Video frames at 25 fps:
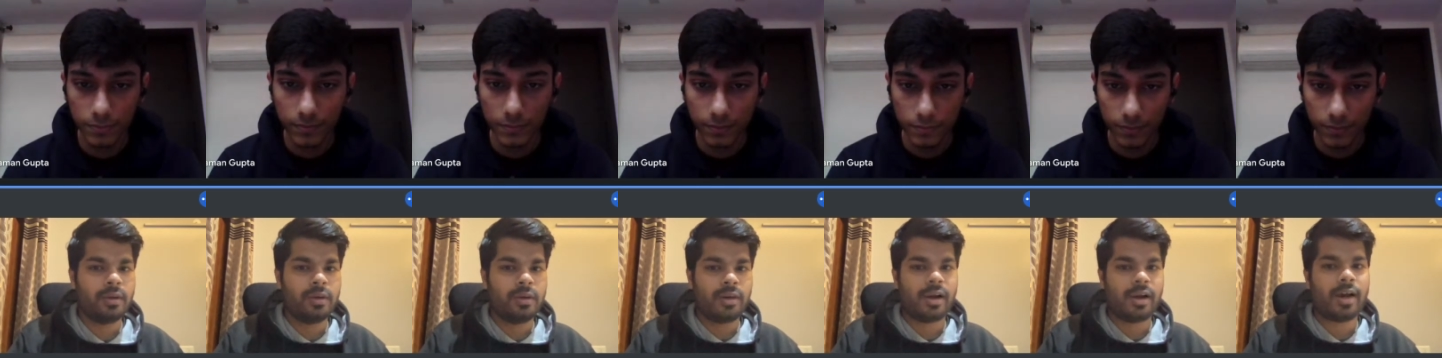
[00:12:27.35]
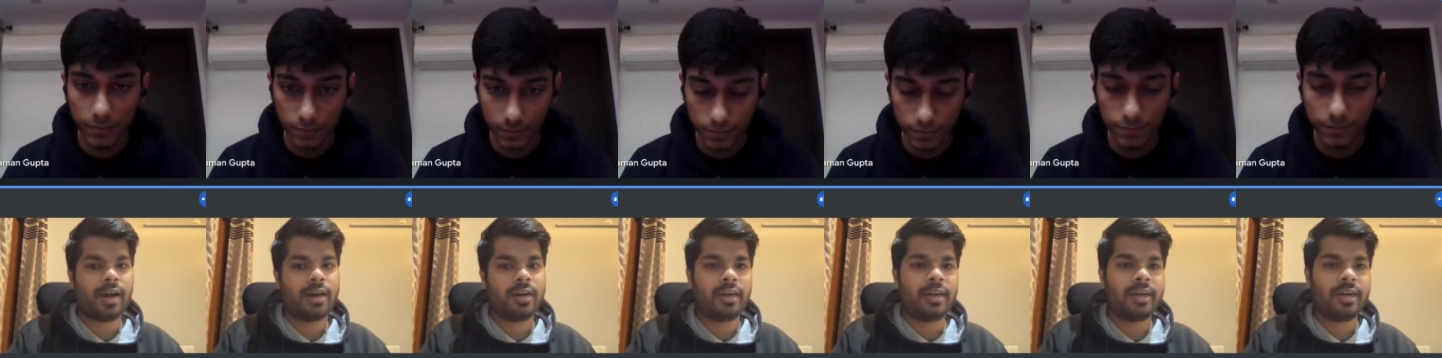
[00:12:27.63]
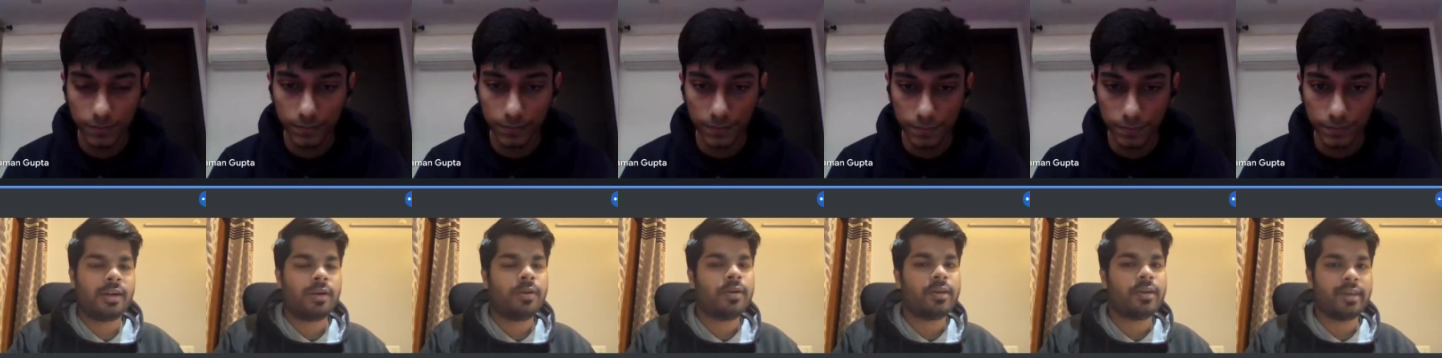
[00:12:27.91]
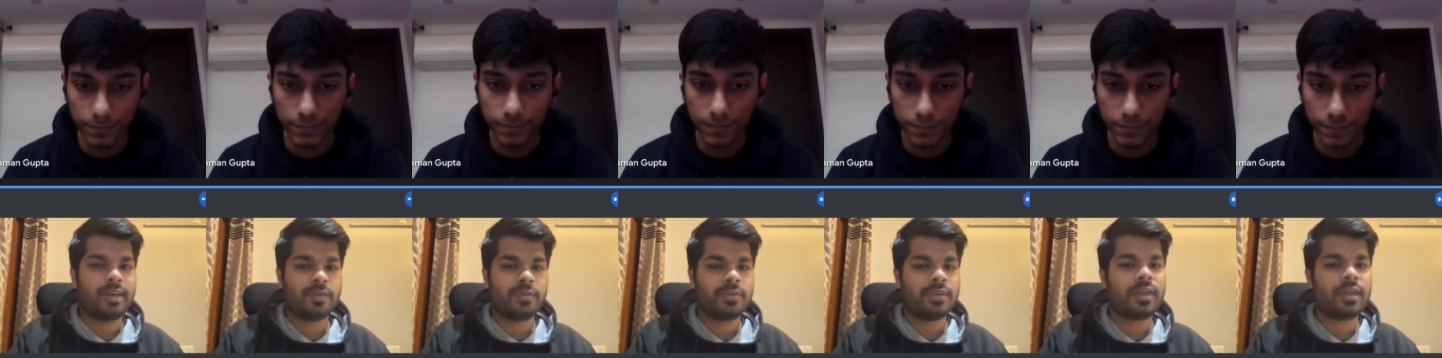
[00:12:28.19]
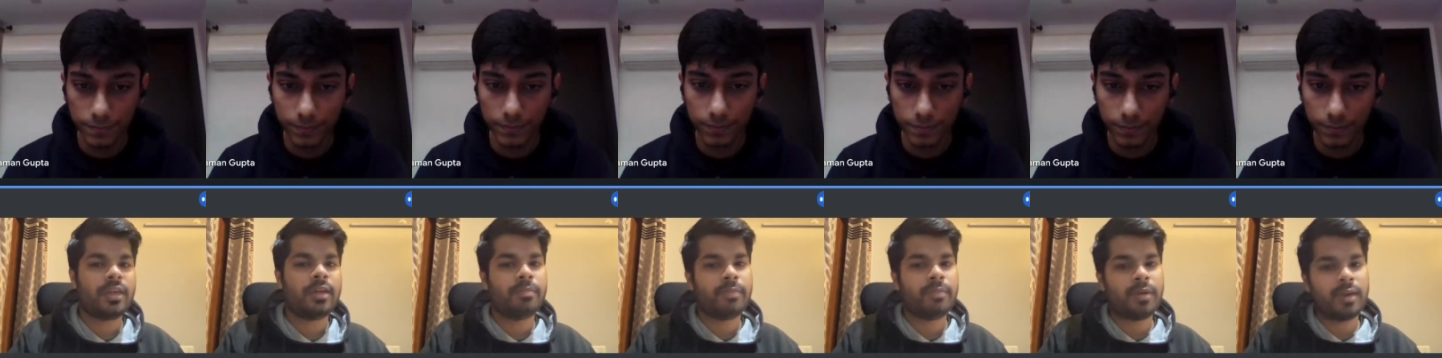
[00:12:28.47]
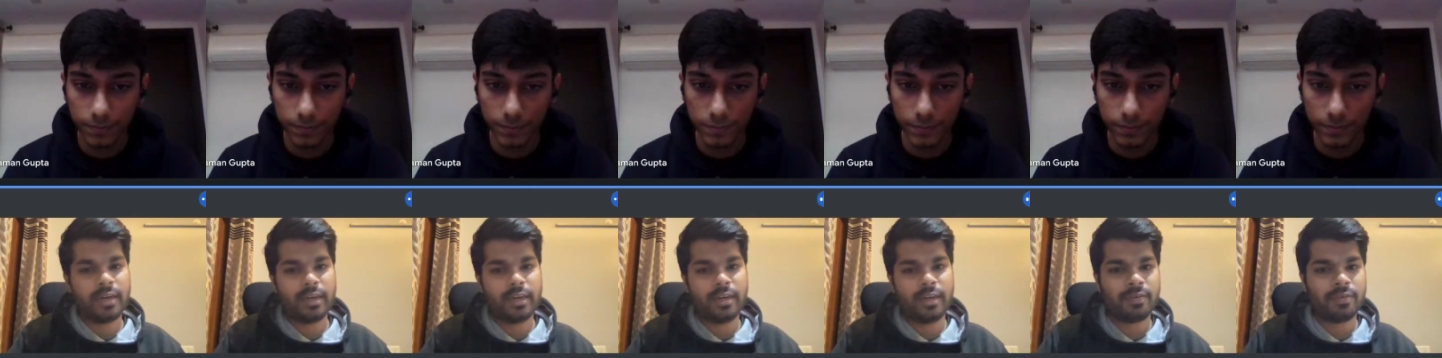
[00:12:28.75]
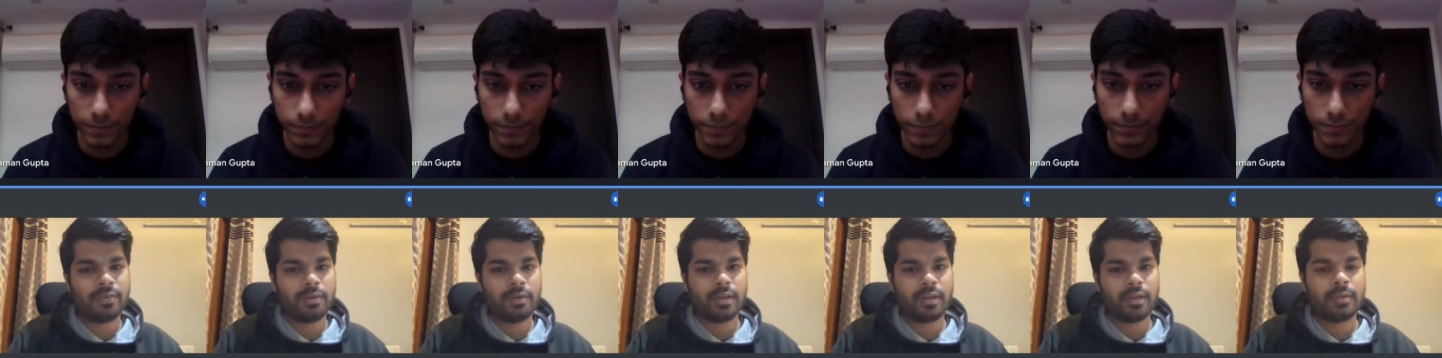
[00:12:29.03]
Speaker 1: And it gives an
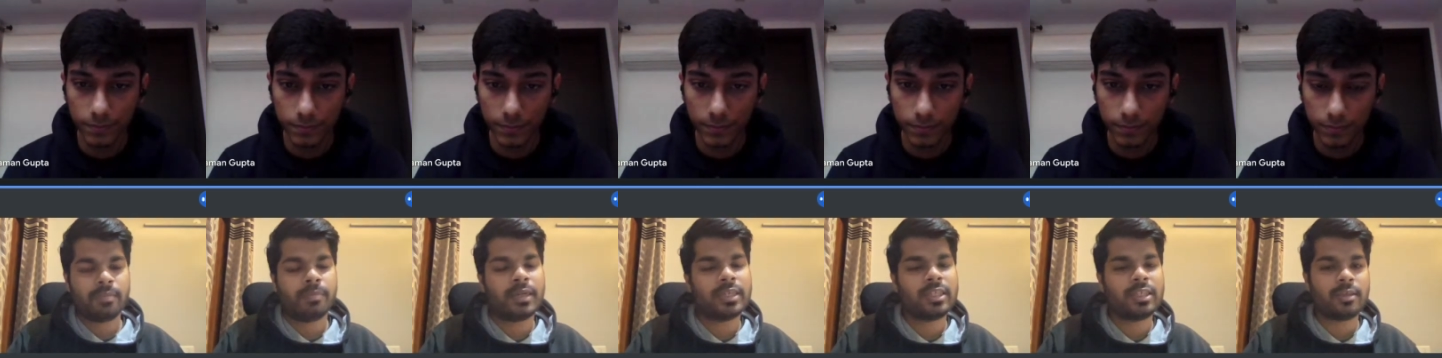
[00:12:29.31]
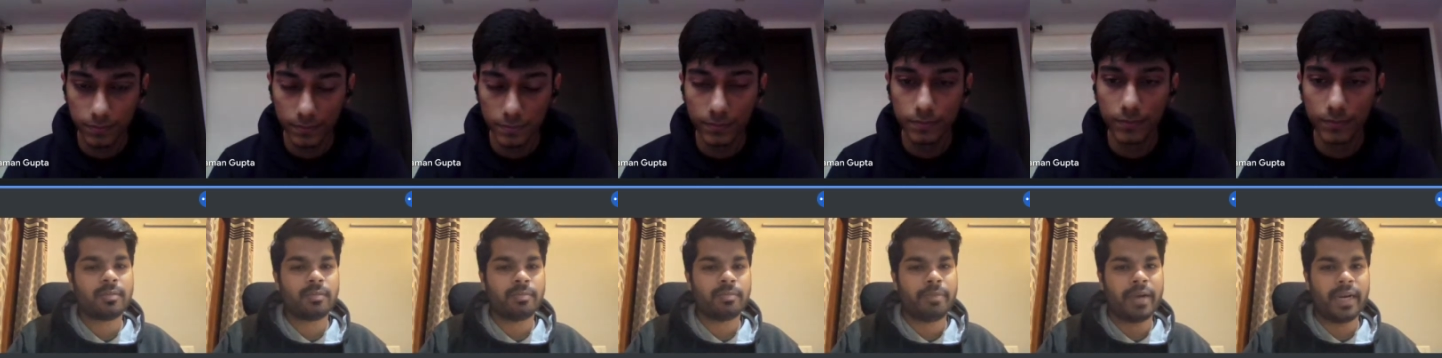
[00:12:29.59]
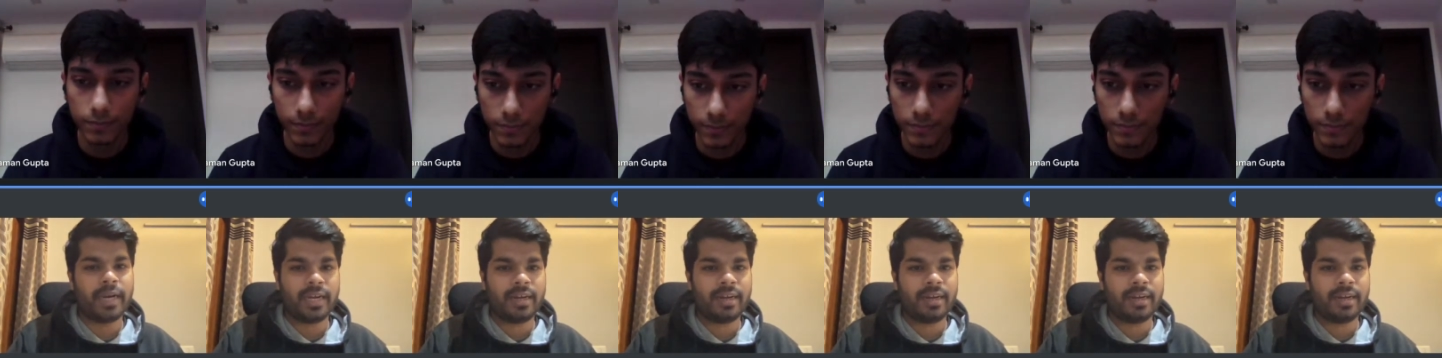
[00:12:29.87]
interviewer a much better